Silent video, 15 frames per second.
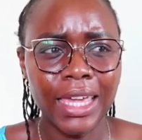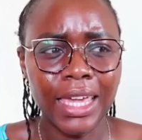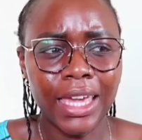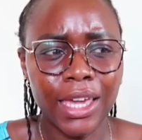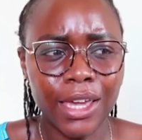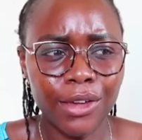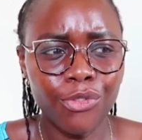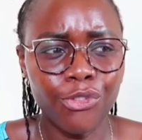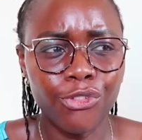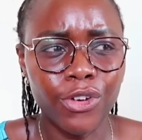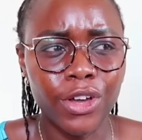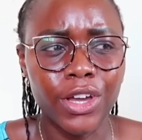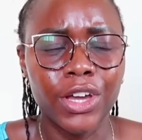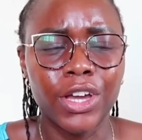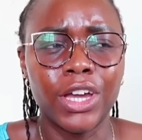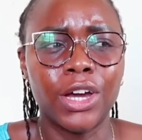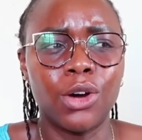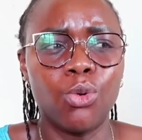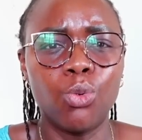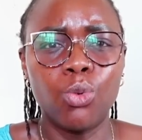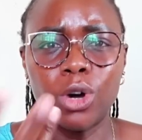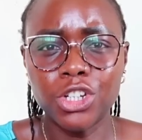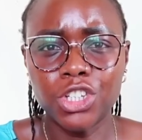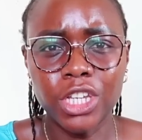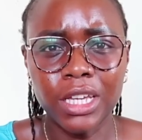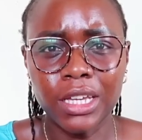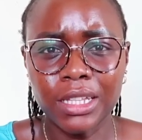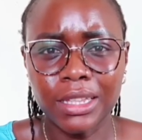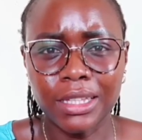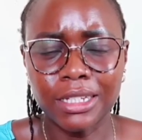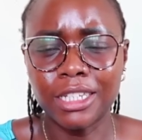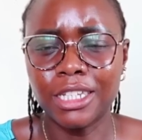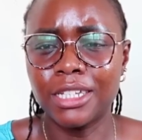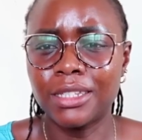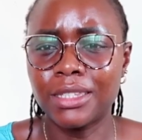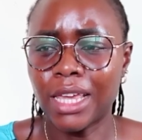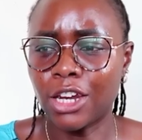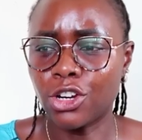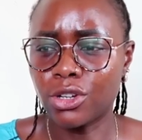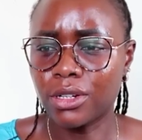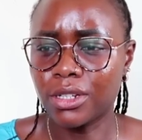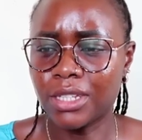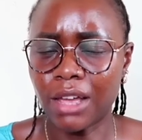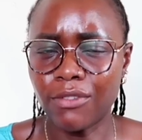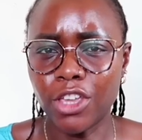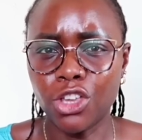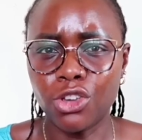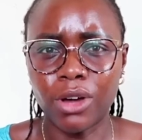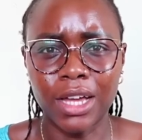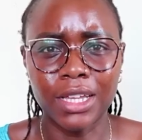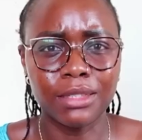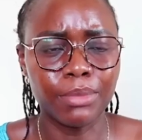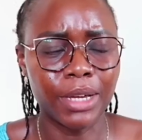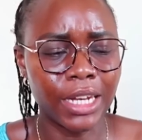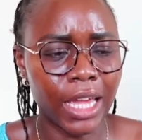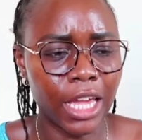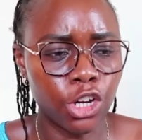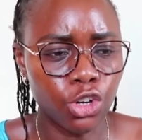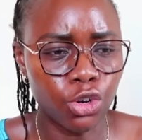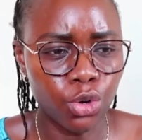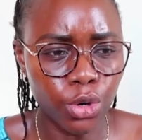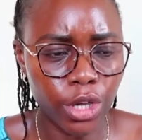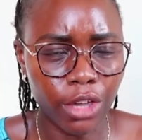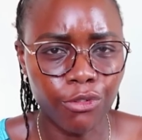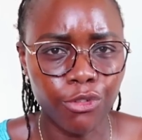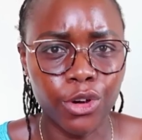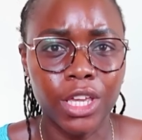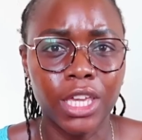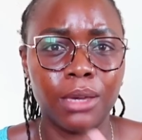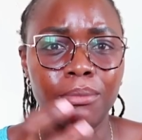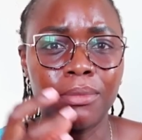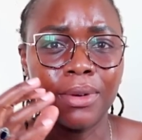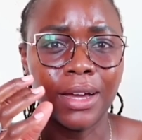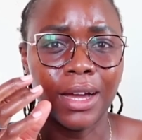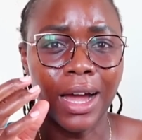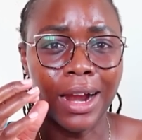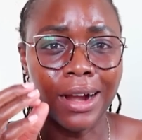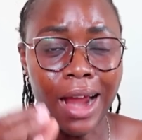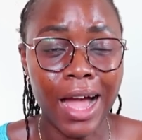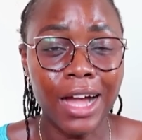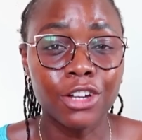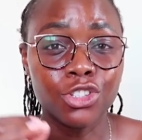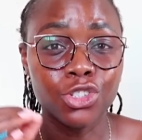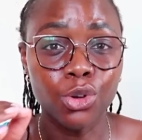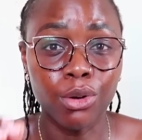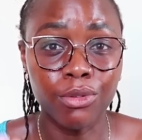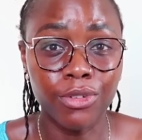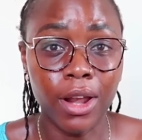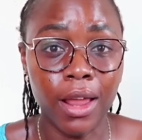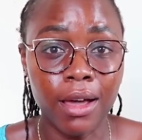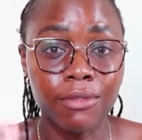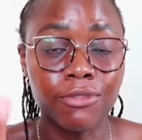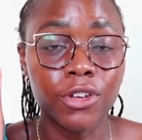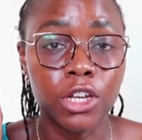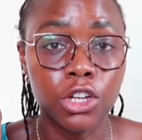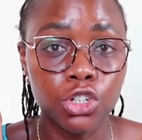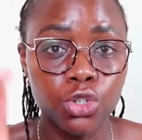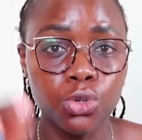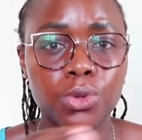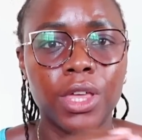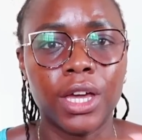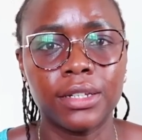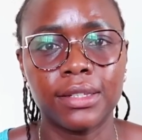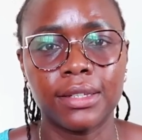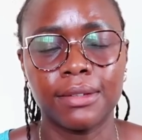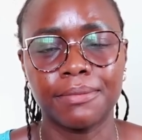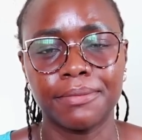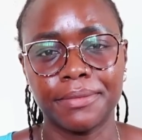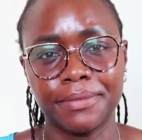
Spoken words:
If washing the sheets and serving your husband and cooking for him are acts of love, do that.